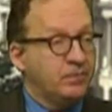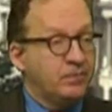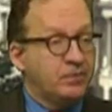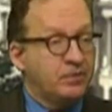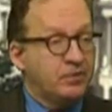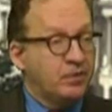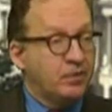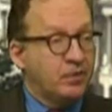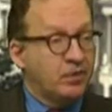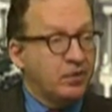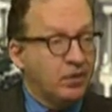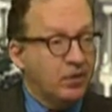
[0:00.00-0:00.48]

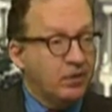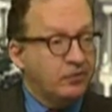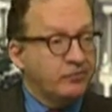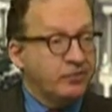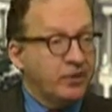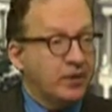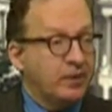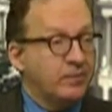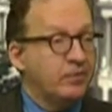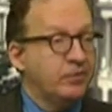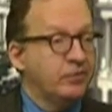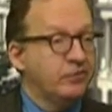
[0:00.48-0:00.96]
curing
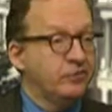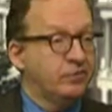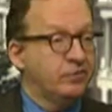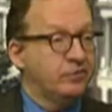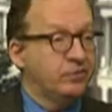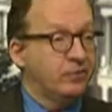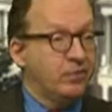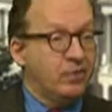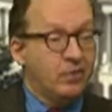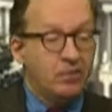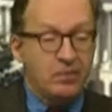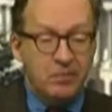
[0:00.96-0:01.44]
Alzheimer's,
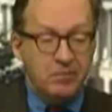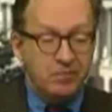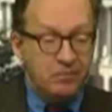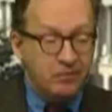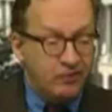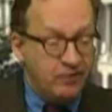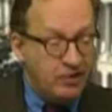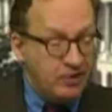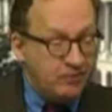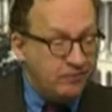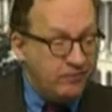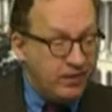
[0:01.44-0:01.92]

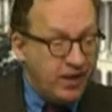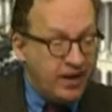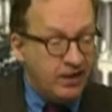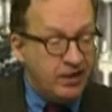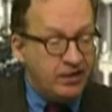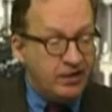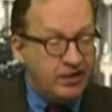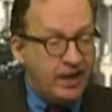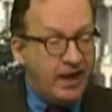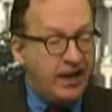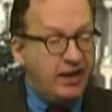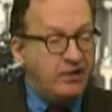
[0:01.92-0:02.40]

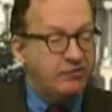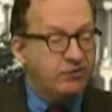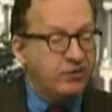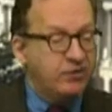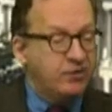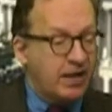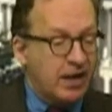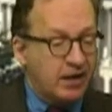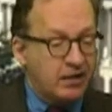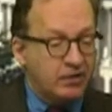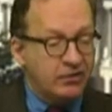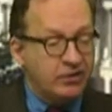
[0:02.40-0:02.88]
engaging
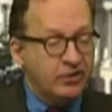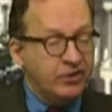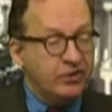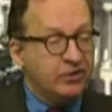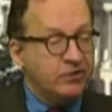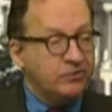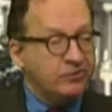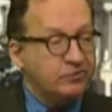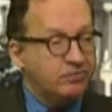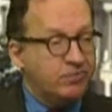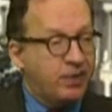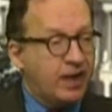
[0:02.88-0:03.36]
not only
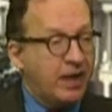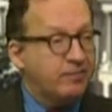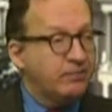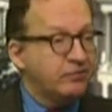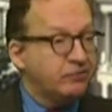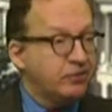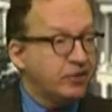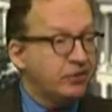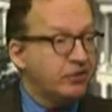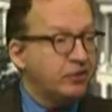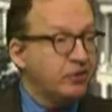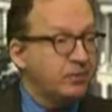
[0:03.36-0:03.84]
the private
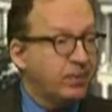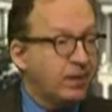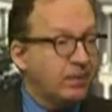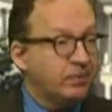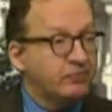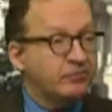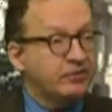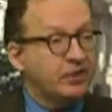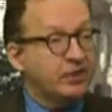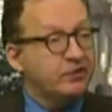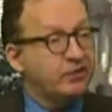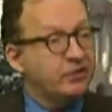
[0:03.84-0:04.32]
sector, the
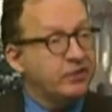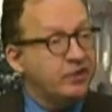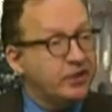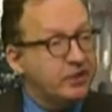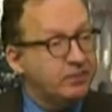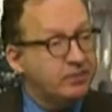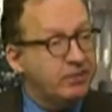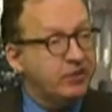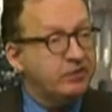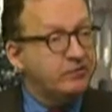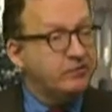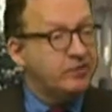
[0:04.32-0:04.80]
public sector, the
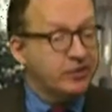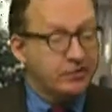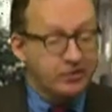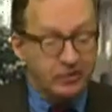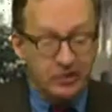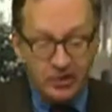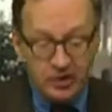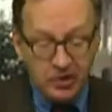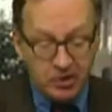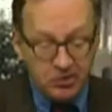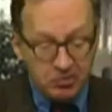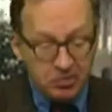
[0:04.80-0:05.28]
independent sector,
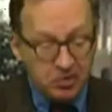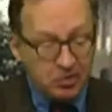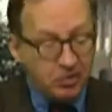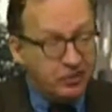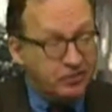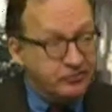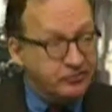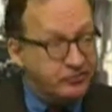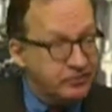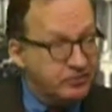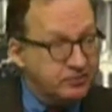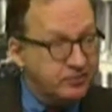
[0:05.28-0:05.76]
but
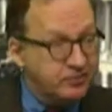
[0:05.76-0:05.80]
also